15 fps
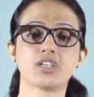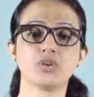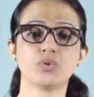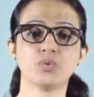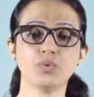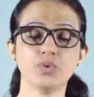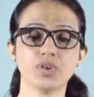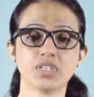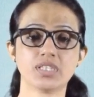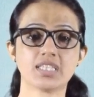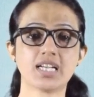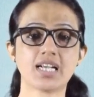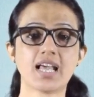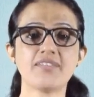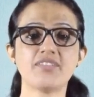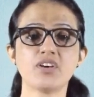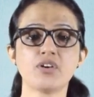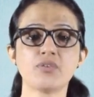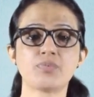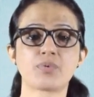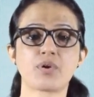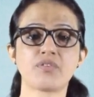Q, the level
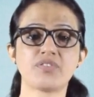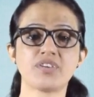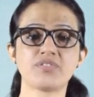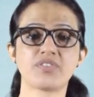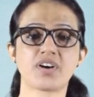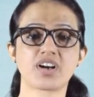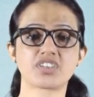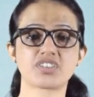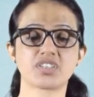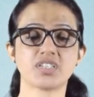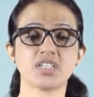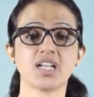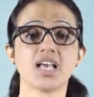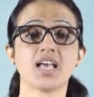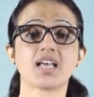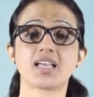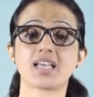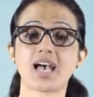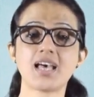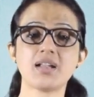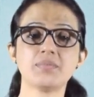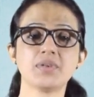of profit function
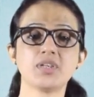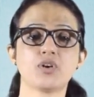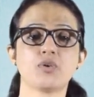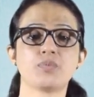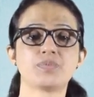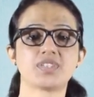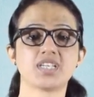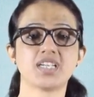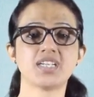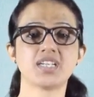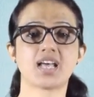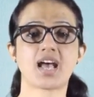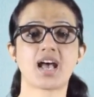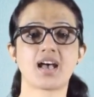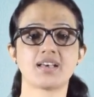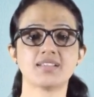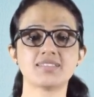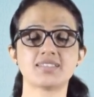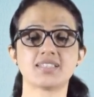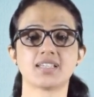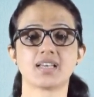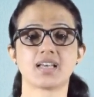can be obtained
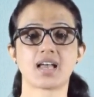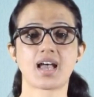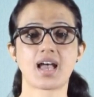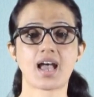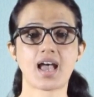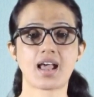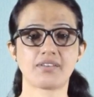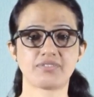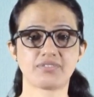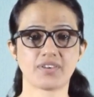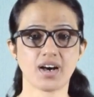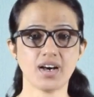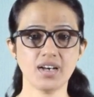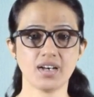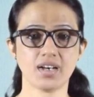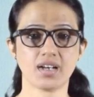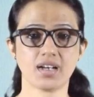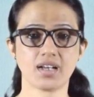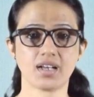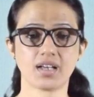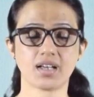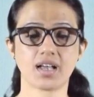as alpha
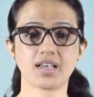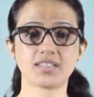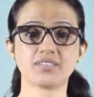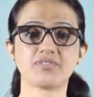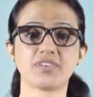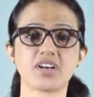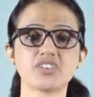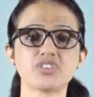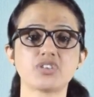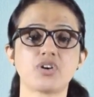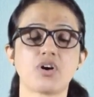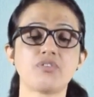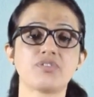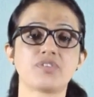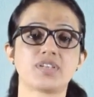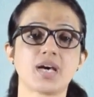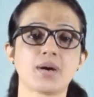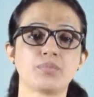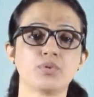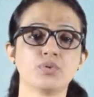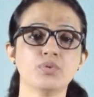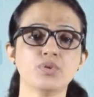as a function of
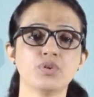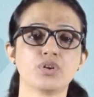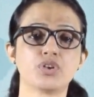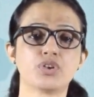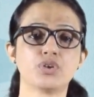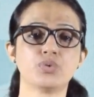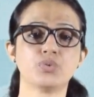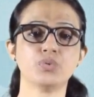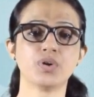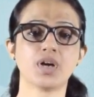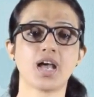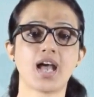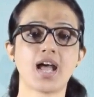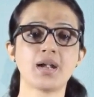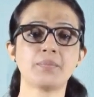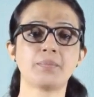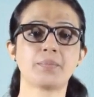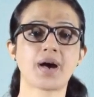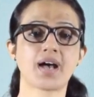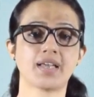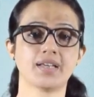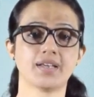W, Q and
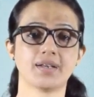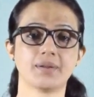pi.